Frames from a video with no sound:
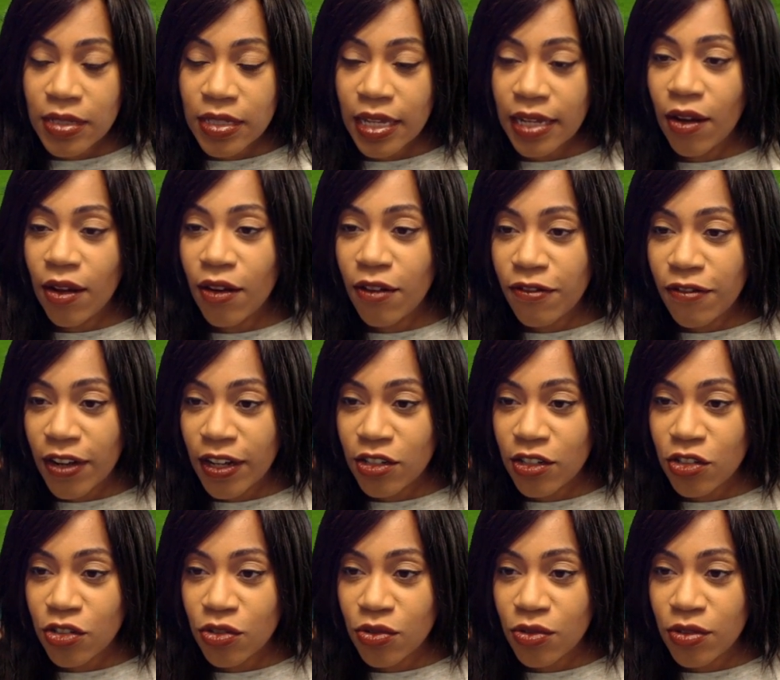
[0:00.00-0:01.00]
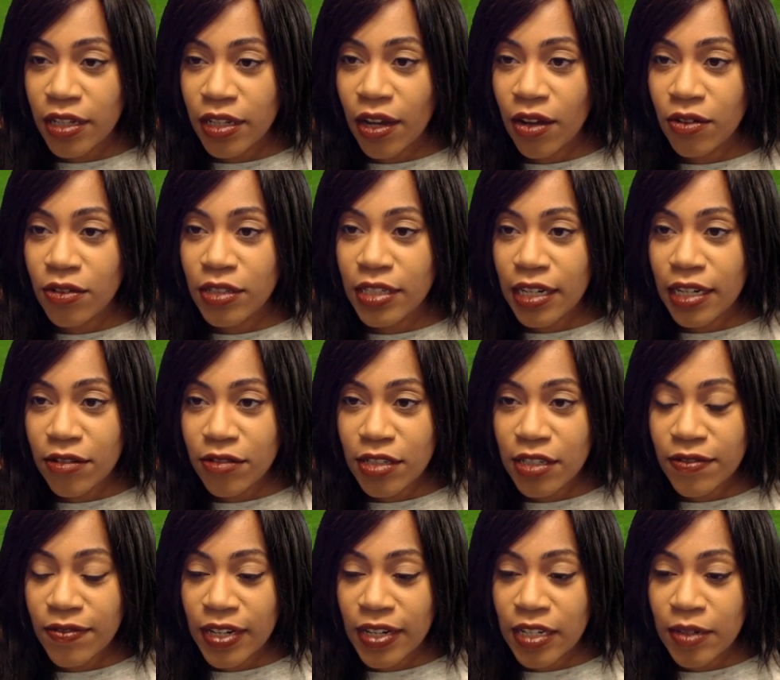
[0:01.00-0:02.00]
They are functional, they aren't
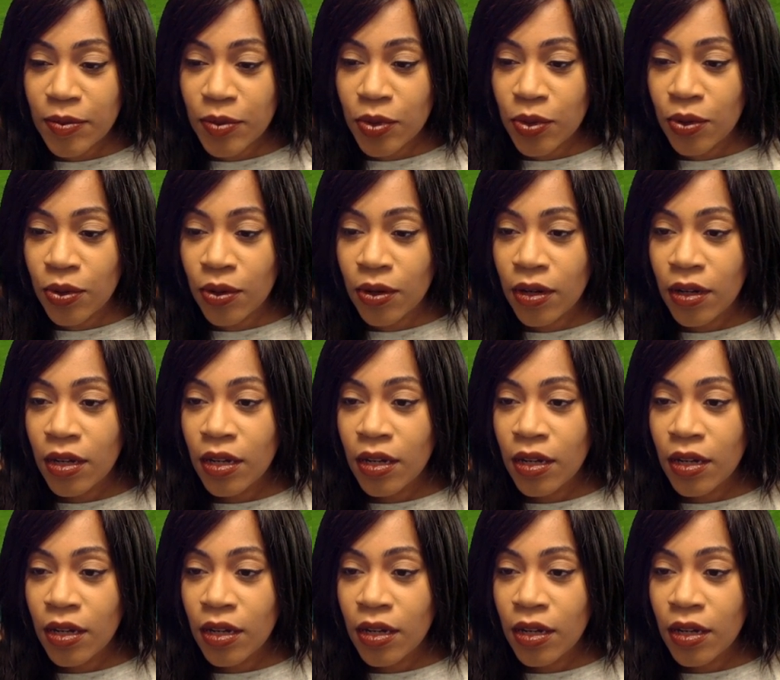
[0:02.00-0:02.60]
decorative anymore.